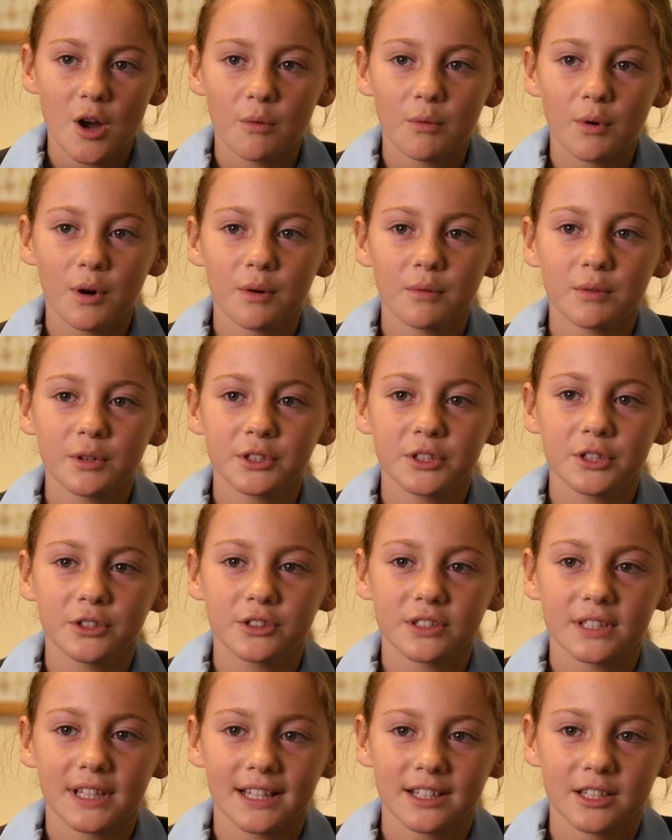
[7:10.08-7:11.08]
What would you
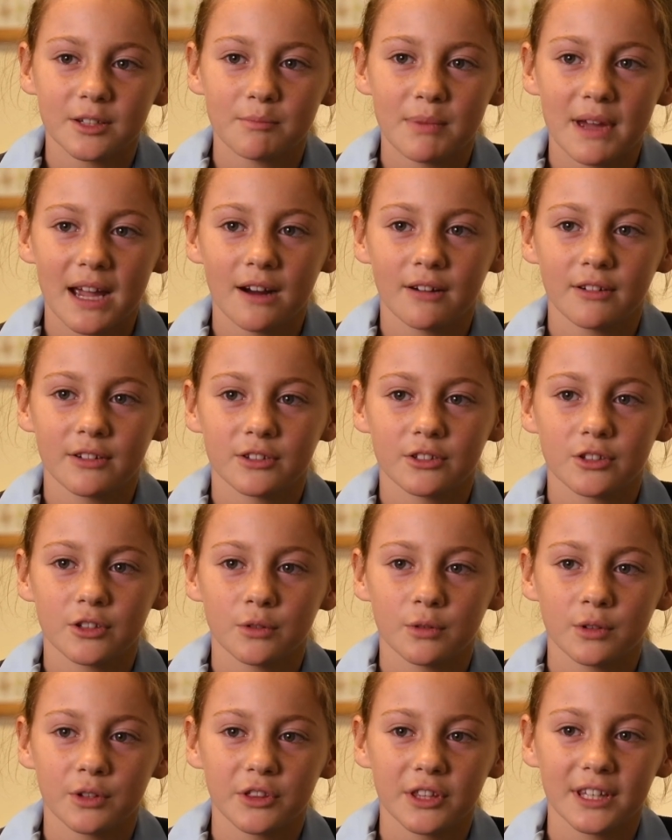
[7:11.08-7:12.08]
say to parents
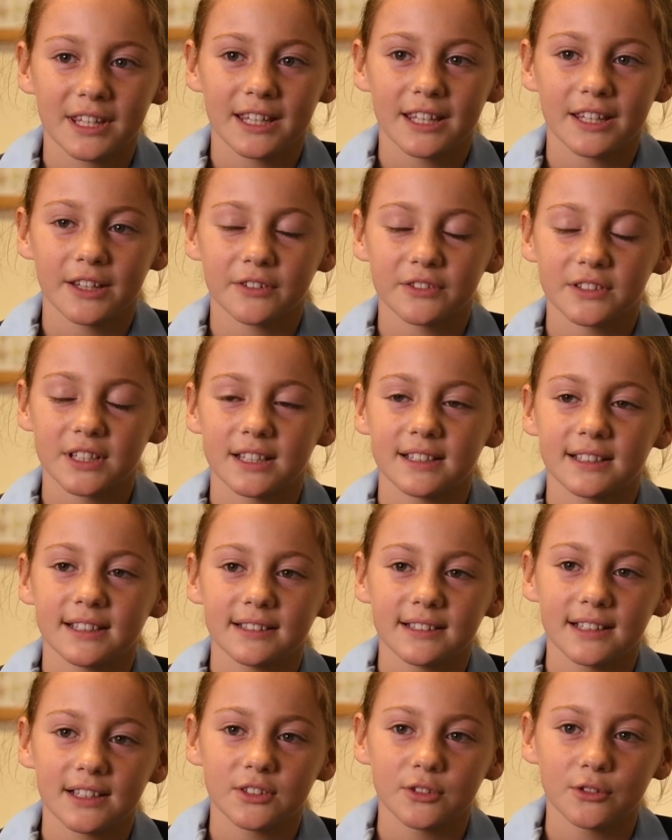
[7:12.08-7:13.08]
who are thinking of
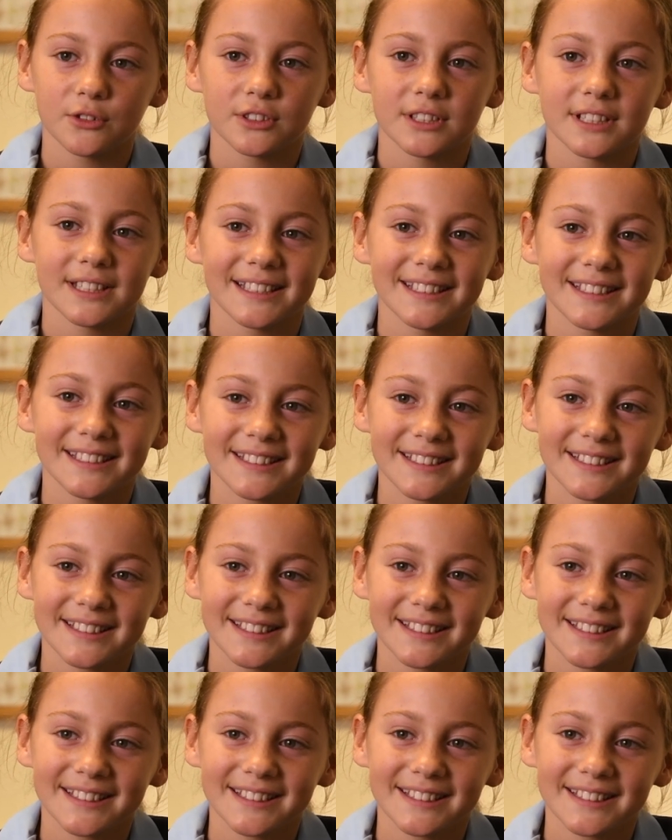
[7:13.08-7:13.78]
sending their daughter here?